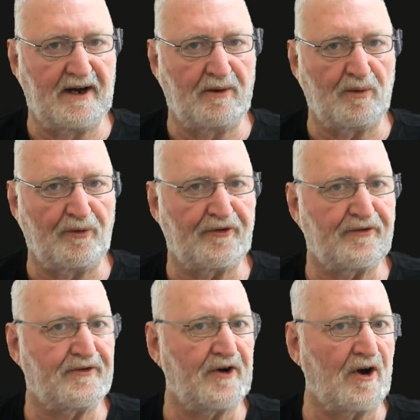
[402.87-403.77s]
and it will
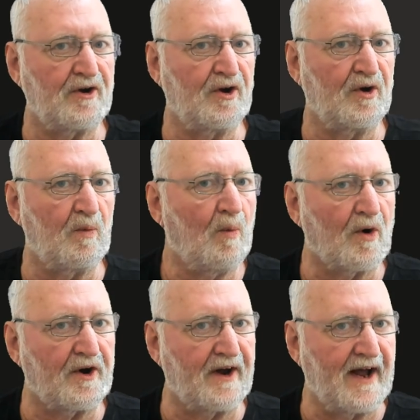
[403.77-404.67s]
show you
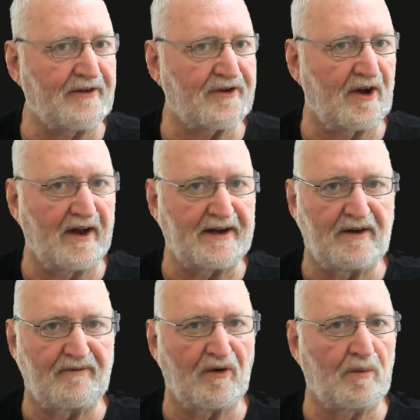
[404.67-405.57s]
what it has
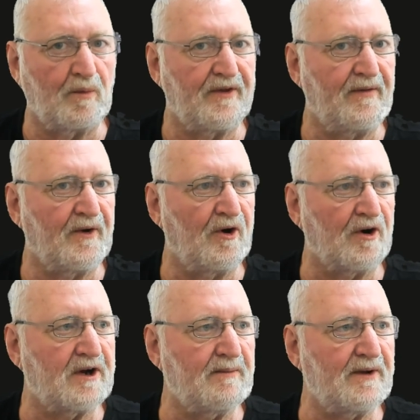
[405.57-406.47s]
collected from within the
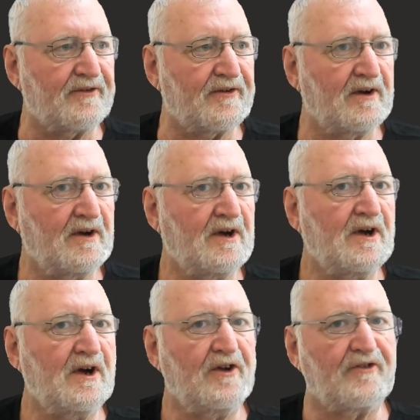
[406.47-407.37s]
documents.
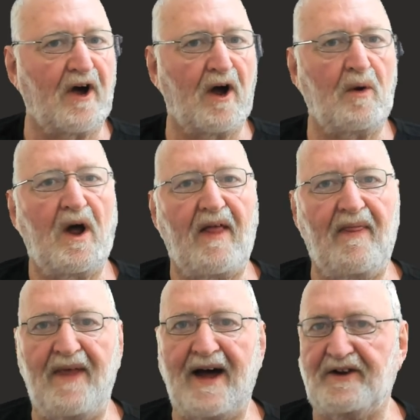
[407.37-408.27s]
So
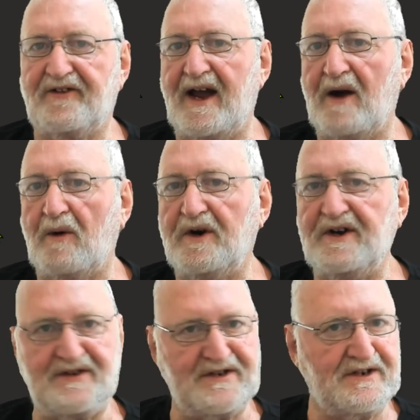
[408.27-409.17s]
that is how
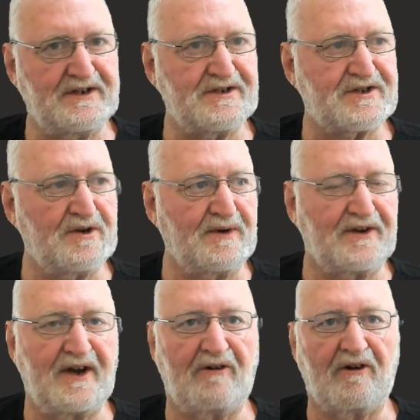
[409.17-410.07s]
easy it is
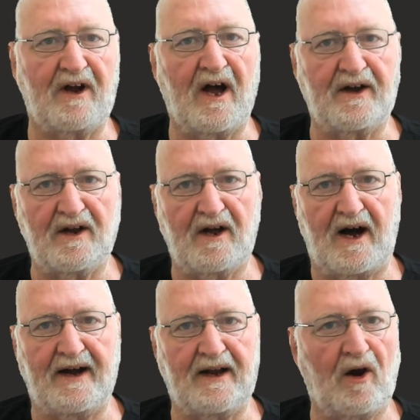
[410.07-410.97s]
to interrogate
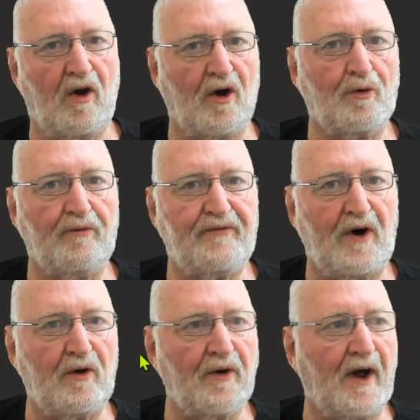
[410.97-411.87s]
a local
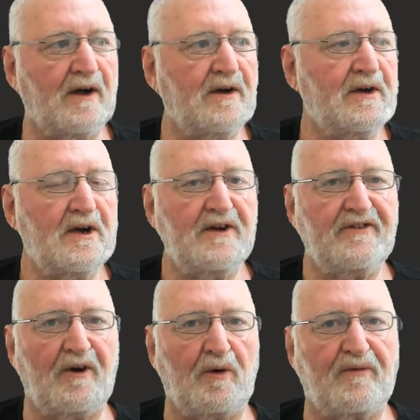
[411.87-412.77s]
folder.
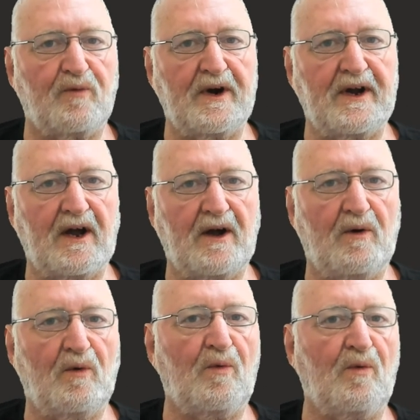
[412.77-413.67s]
So if we
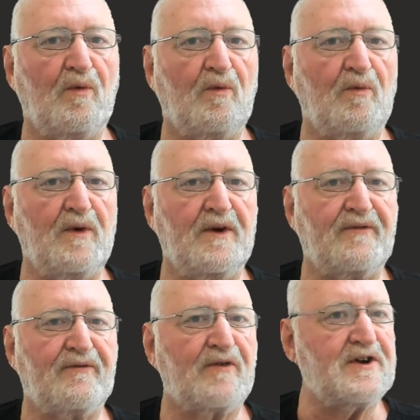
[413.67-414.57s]

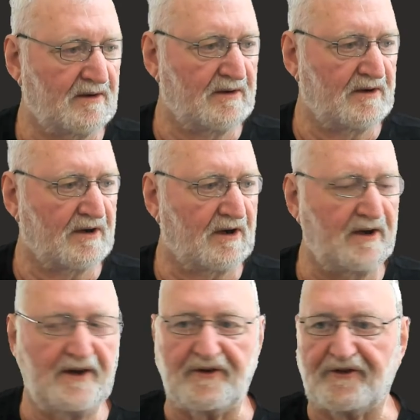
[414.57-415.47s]
refresh that,
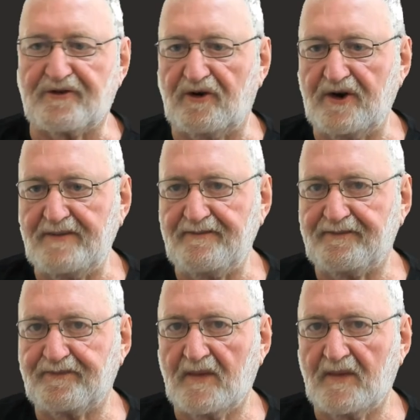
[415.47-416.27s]
clear the screen,